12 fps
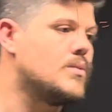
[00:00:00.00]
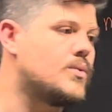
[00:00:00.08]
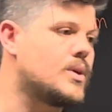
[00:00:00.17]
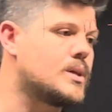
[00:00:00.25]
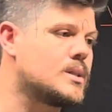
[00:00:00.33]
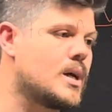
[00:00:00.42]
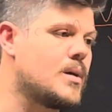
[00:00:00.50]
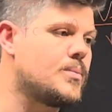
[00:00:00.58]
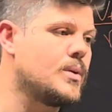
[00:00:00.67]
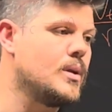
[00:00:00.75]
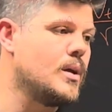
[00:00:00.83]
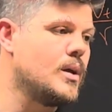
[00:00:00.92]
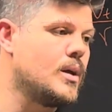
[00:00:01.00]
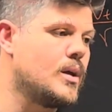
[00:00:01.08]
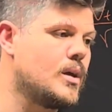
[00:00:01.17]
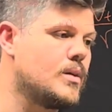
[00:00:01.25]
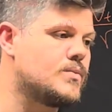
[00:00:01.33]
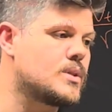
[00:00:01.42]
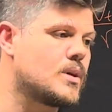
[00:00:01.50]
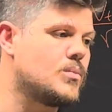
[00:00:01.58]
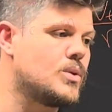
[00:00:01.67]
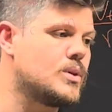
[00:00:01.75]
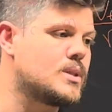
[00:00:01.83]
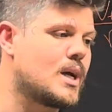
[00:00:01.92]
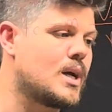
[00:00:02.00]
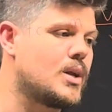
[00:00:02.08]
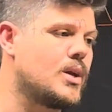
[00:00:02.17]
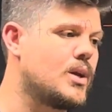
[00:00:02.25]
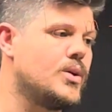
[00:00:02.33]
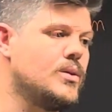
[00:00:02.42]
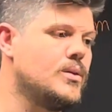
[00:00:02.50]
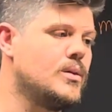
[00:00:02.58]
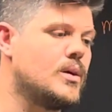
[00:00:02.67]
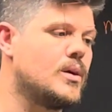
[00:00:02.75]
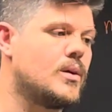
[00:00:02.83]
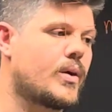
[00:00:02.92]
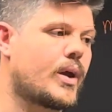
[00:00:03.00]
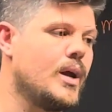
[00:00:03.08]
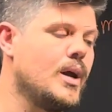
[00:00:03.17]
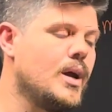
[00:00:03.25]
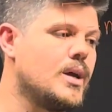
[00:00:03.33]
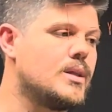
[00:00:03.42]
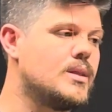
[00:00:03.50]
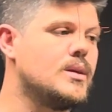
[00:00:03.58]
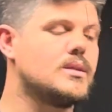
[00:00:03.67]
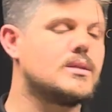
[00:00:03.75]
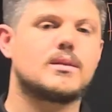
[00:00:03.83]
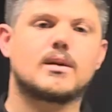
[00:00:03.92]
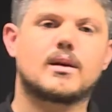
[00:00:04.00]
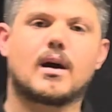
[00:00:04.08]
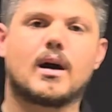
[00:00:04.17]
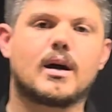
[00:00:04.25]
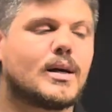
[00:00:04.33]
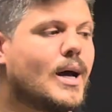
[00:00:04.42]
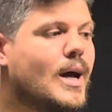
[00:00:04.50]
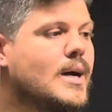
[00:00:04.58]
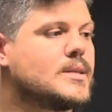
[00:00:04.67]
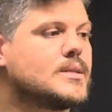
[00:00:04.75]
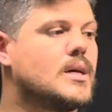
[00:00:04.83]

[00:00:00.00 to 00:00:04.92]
For example, if someone standing here, okay, this guy has